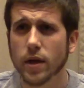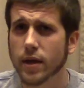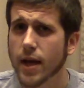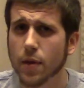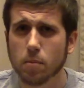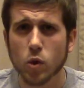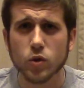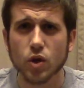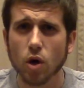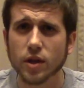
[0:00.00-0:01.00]
week he had the
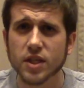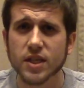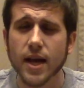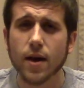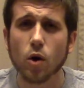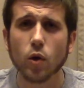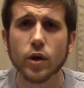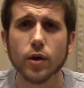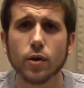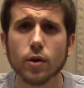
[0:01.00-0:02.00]
most targets he's had all
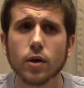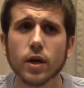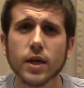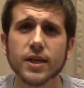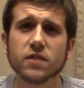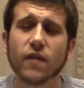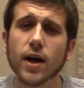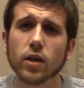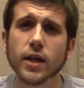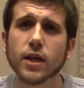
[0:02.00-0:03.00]
year. He's
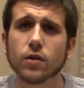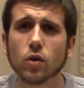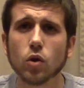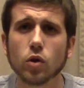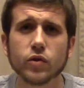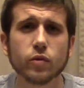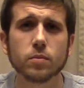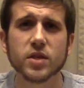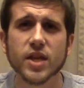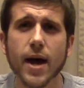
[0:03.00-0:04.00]
finally getting the looks
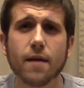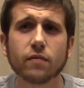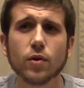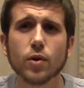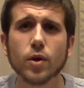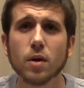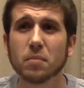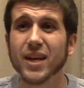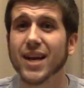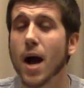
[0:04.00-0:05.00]
from Stafford,
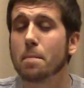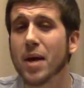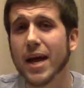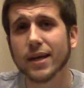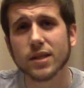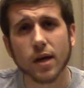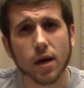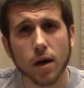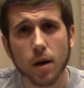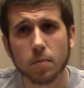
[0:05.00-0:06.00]
but he got banged
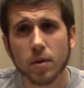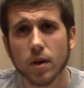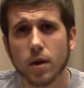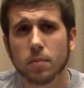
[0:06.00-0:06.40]
up.